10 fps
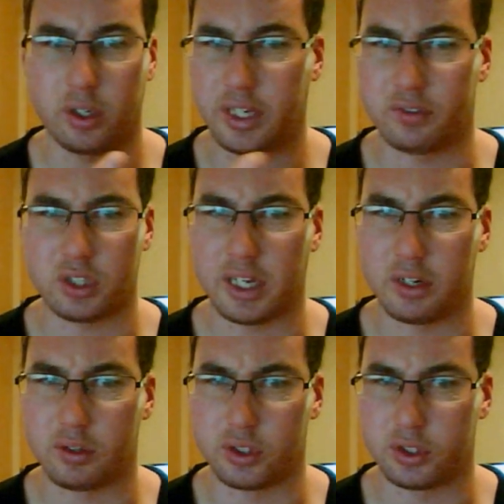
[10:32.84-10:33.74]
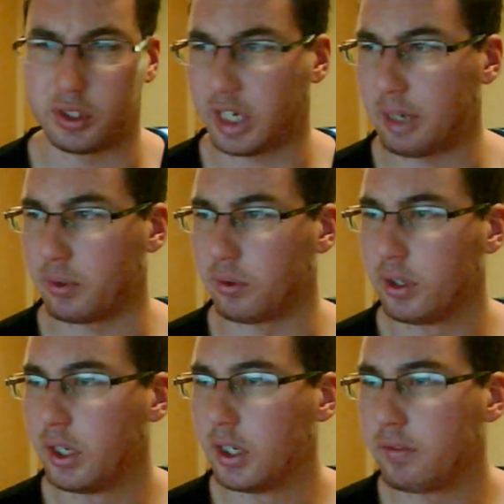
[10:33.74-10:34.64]
Heath Slater and Justin Gabriel
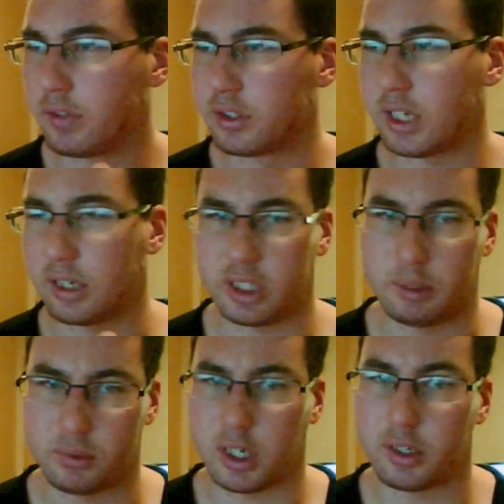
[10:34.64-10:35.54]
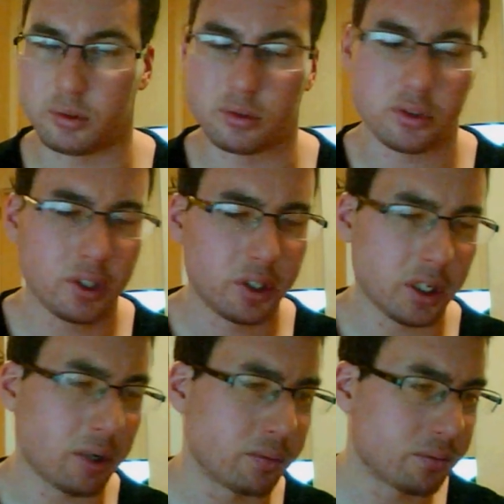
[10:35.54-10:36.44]
for the tag team titles.
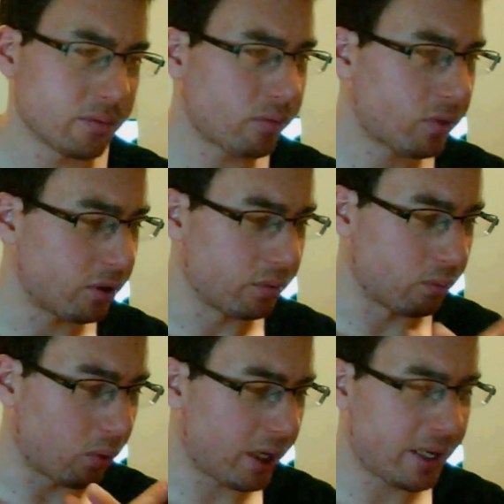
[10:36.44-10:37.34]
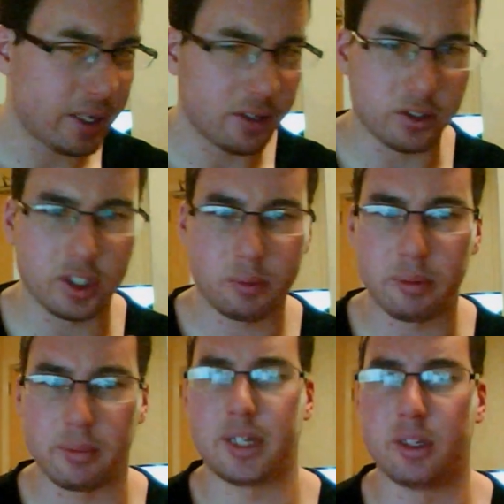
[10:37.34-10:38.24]
Now, why is this
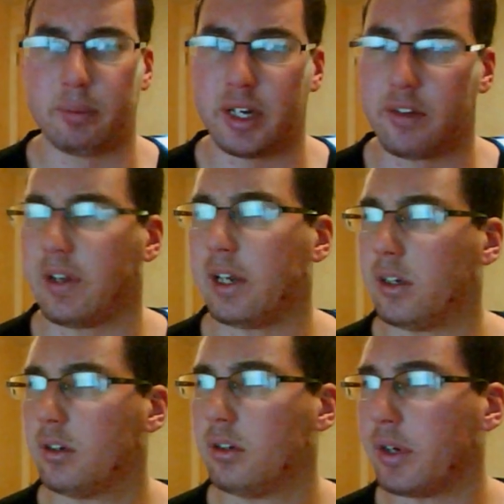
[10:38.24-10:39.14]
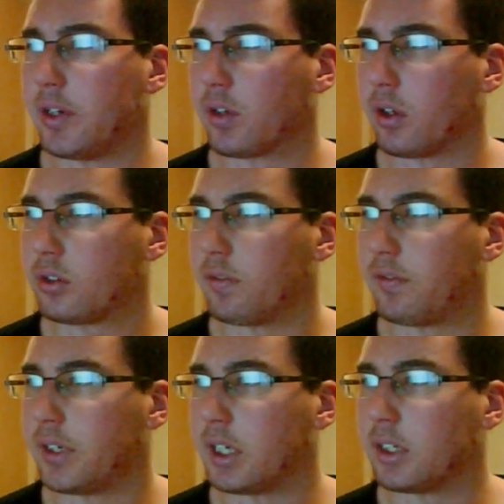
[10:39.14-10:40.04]
been made the main event when you've got
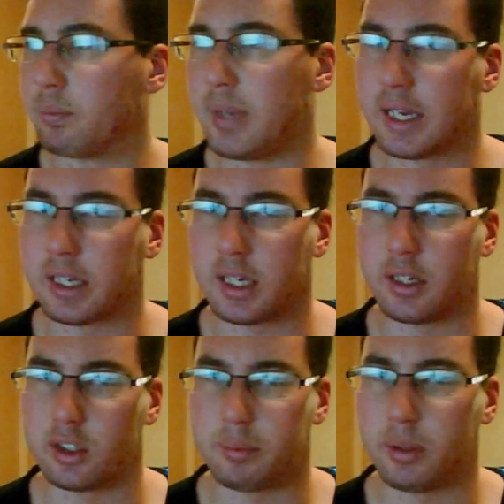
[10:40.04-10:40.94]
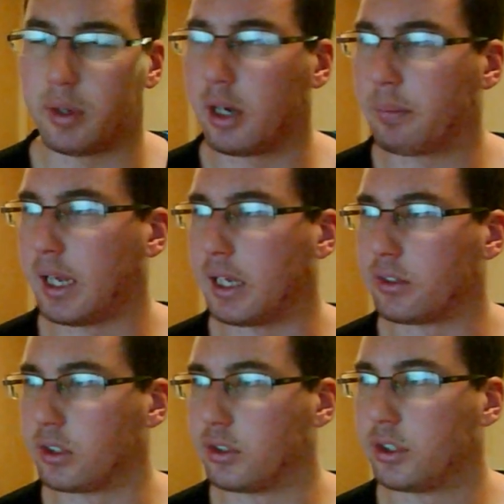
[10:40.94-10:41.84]
something as big and as built up
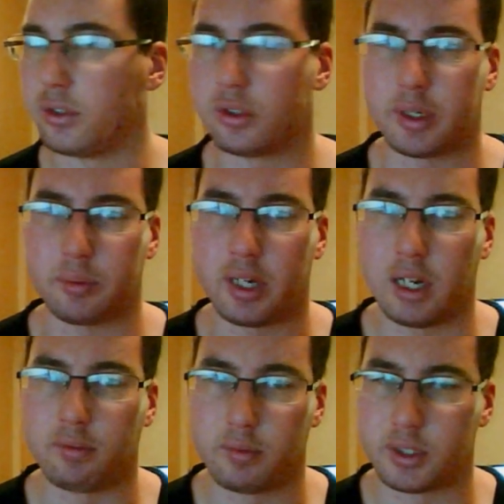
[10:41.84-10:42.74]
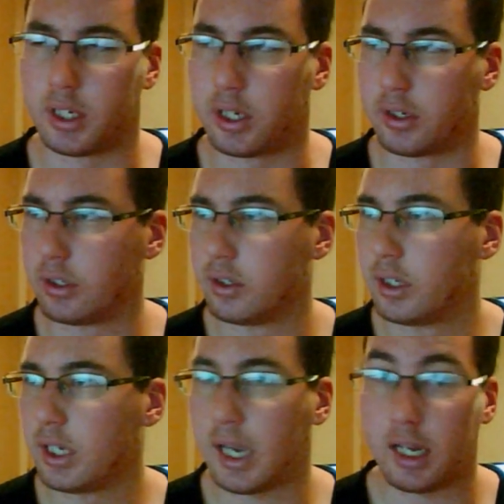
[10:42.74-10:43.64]
as the 2/21/11 return
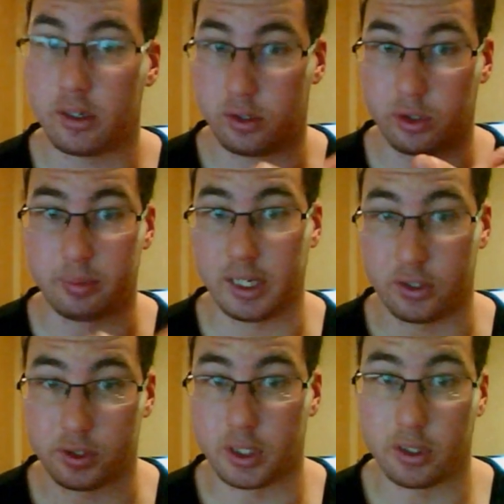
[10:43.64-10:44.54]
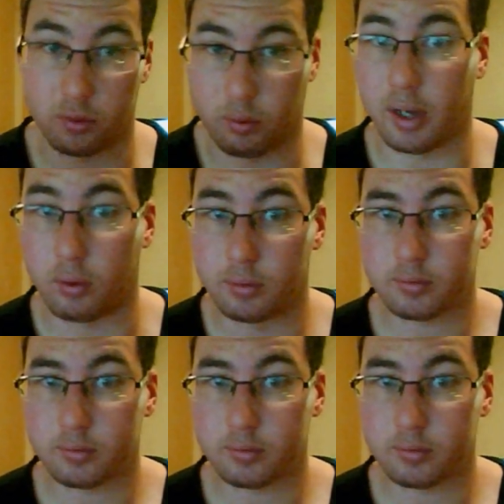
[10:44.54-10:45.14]
and the Triple H return as well?